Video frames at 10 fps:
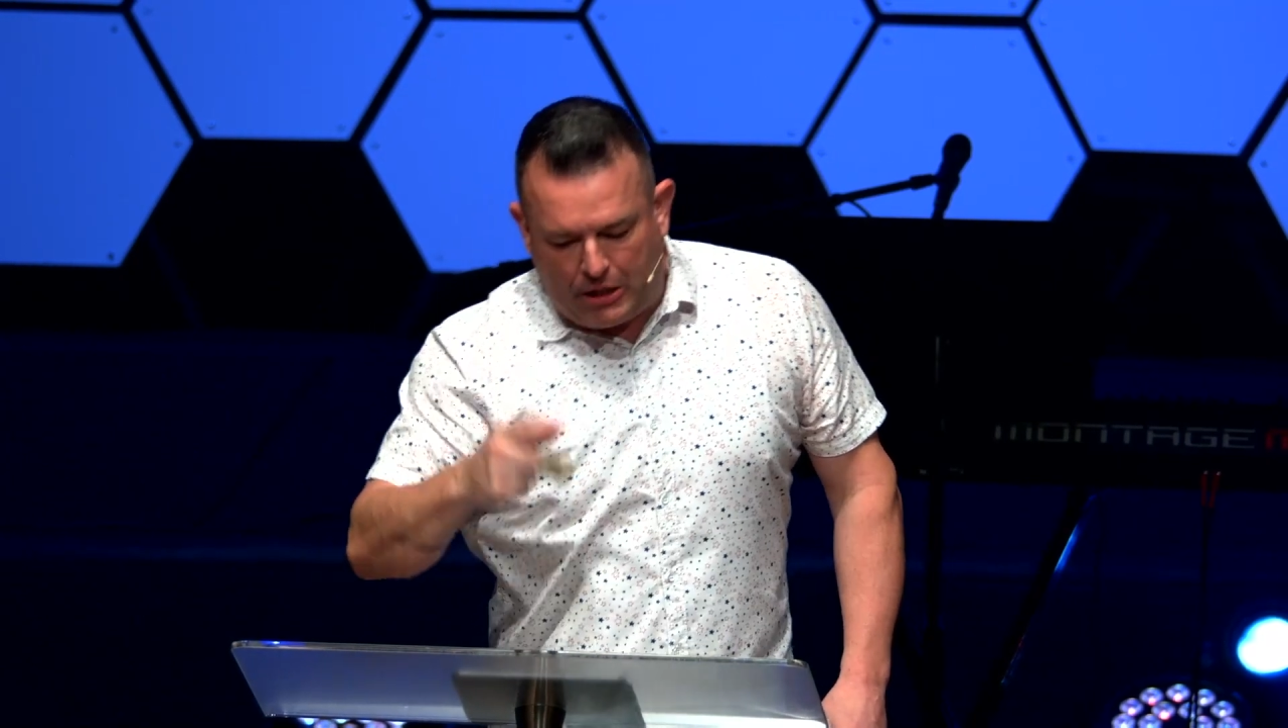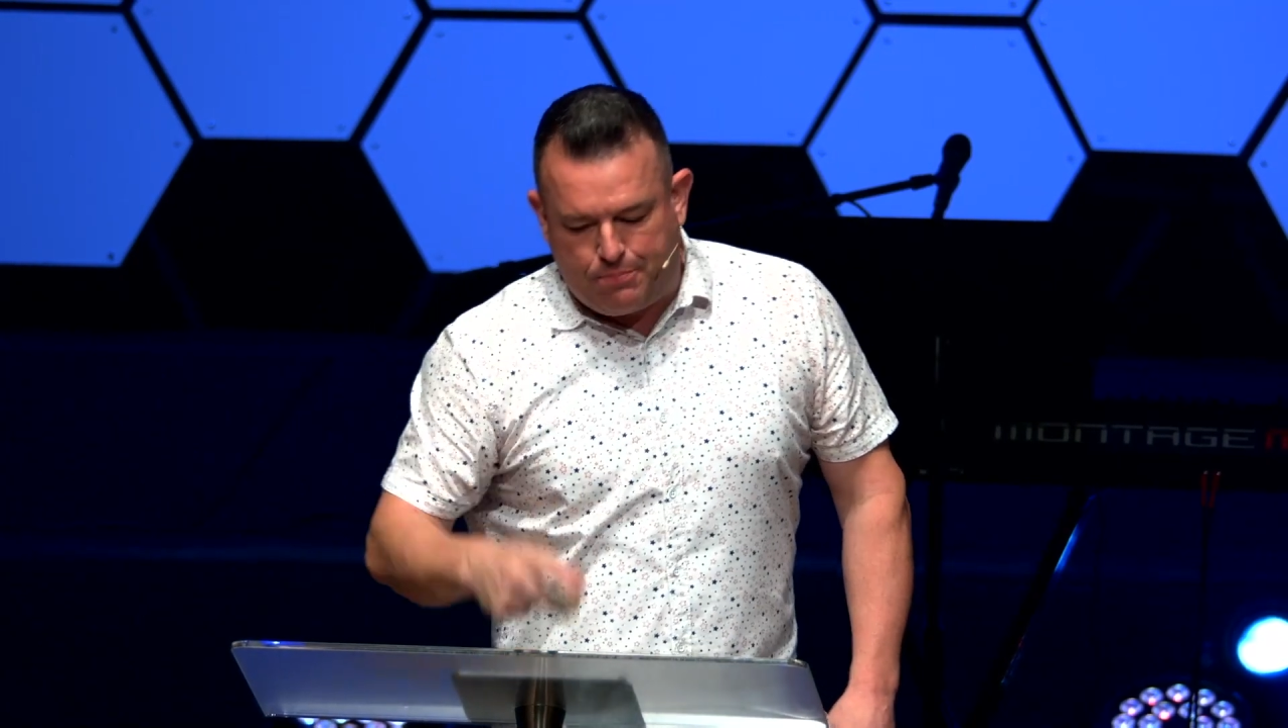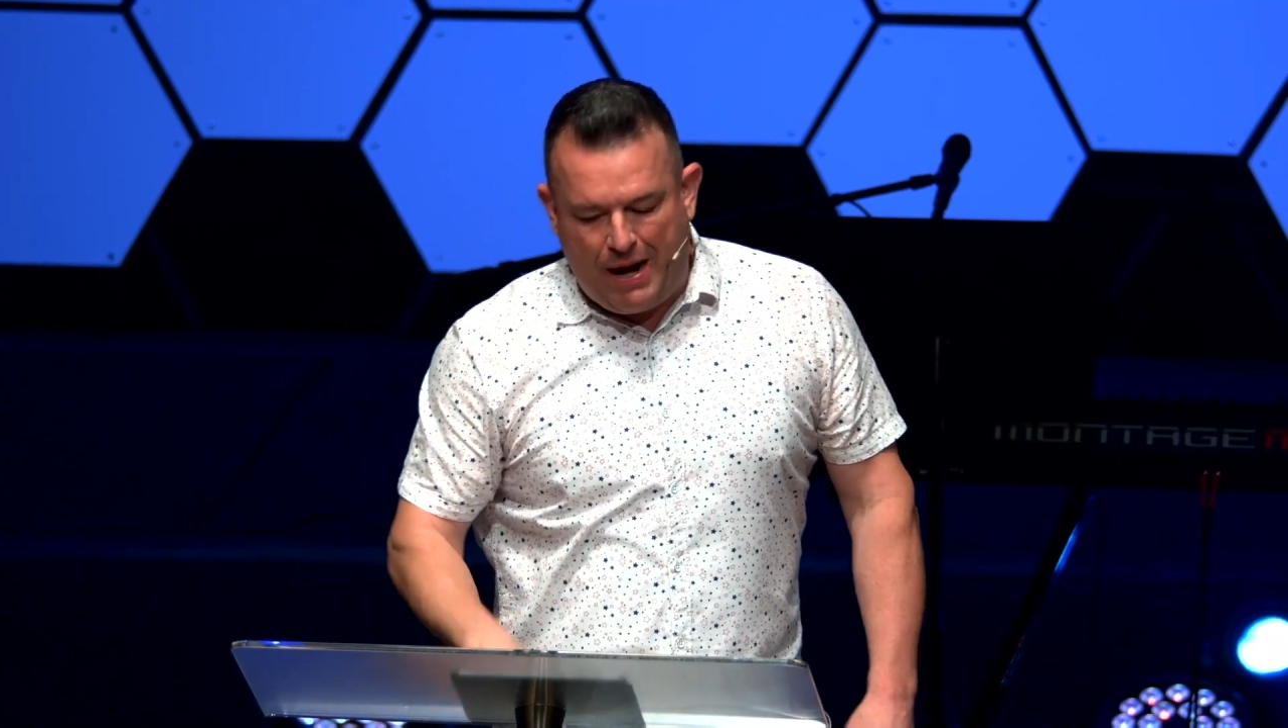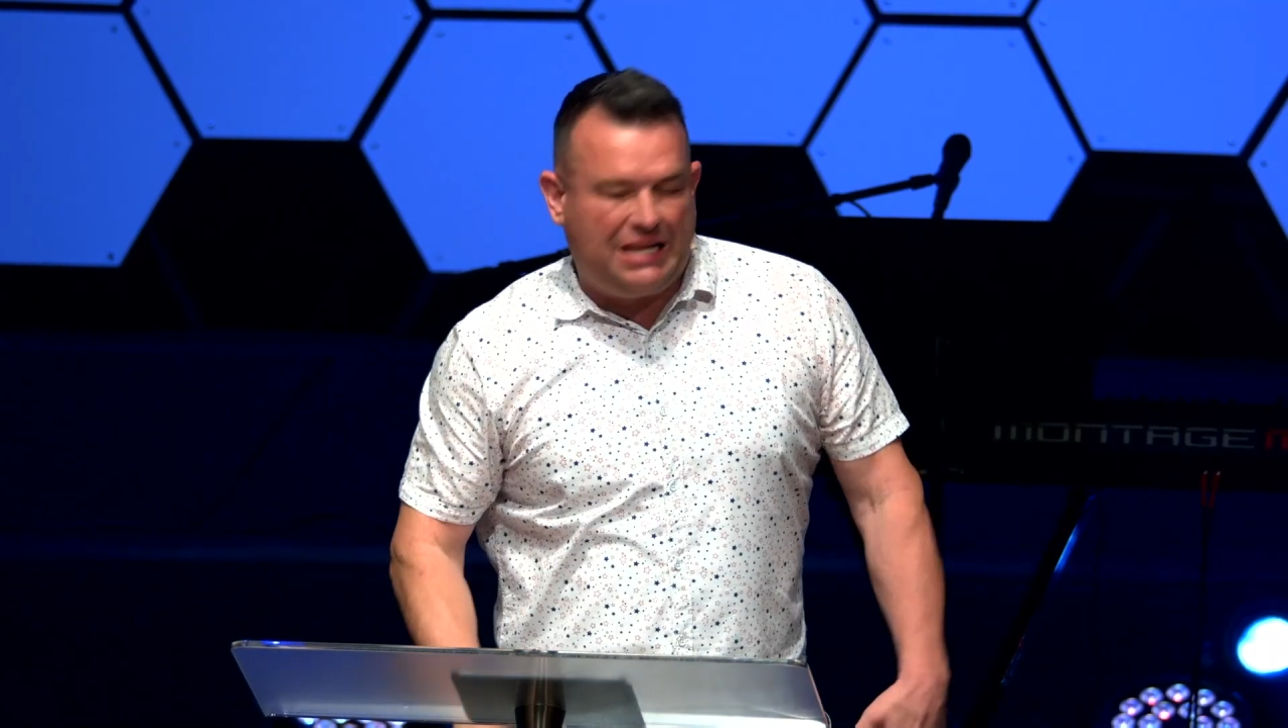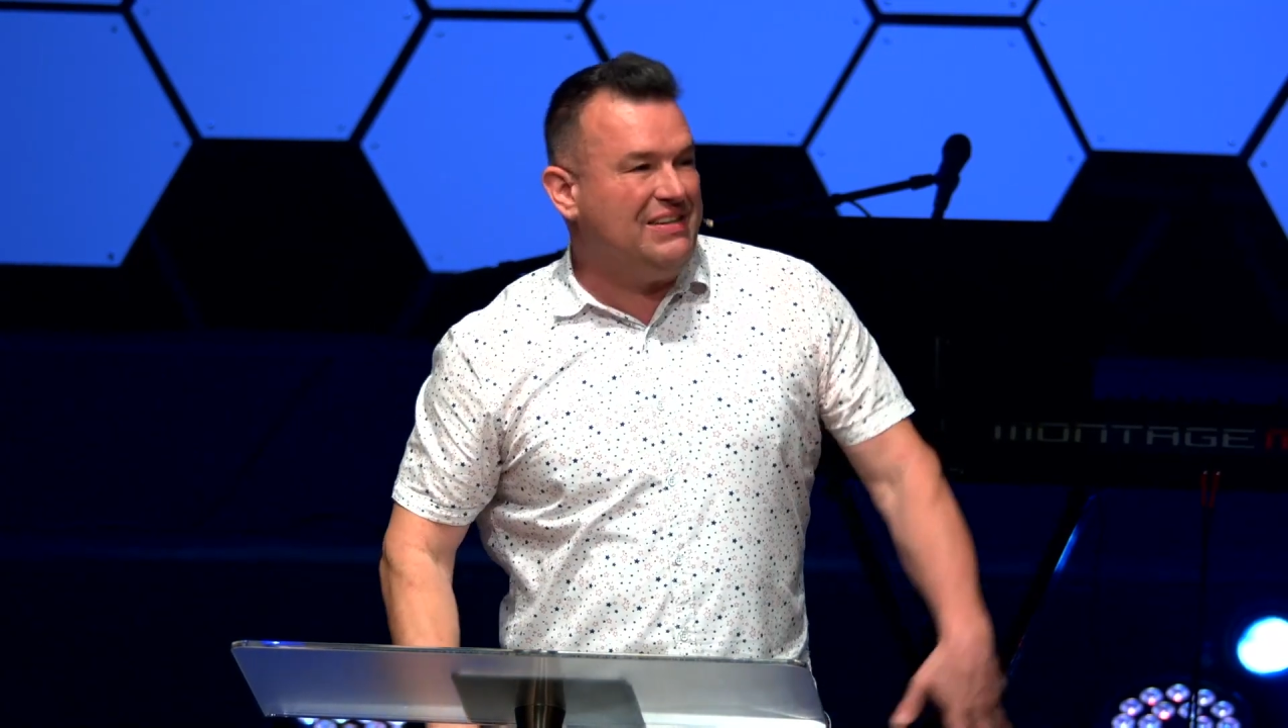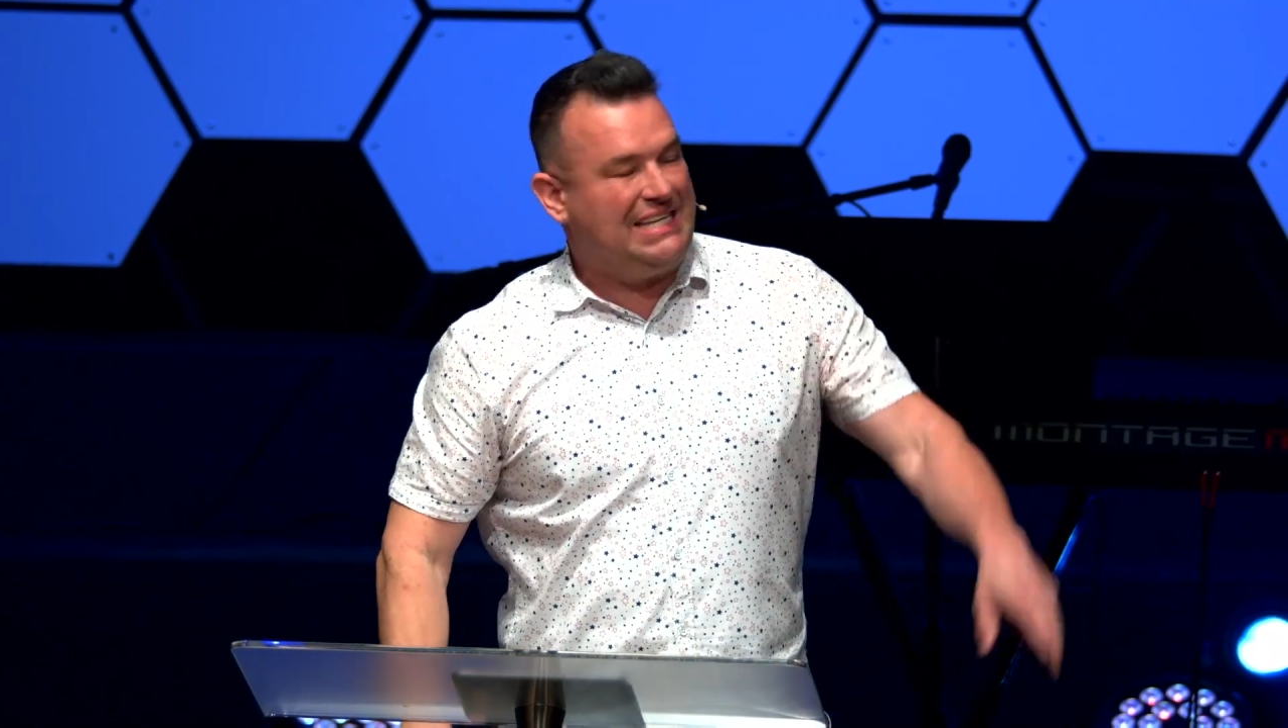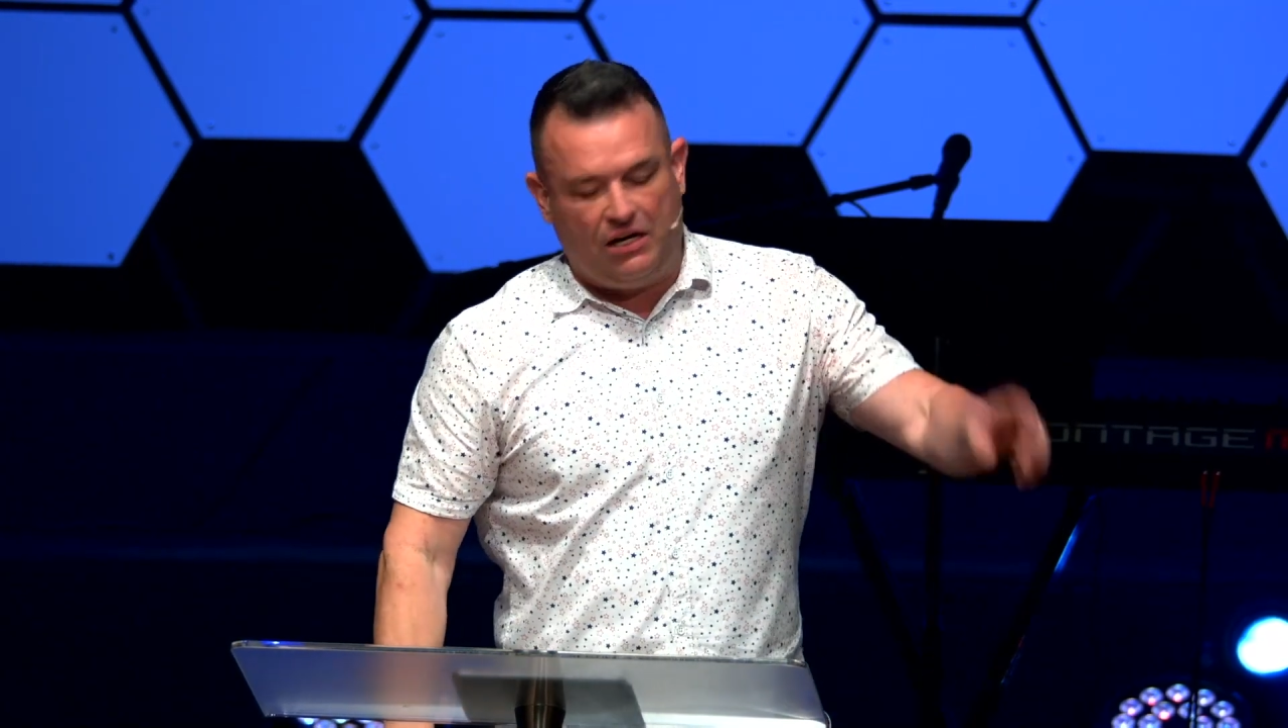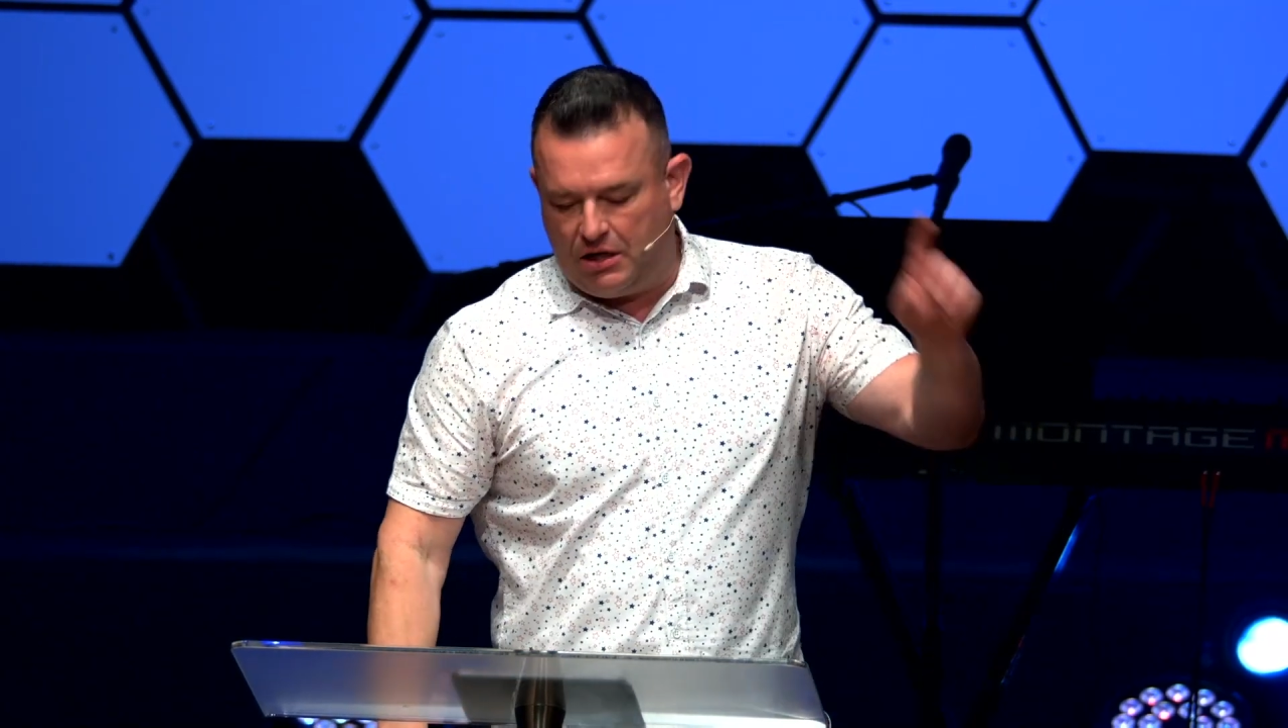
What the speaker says: perspective and said,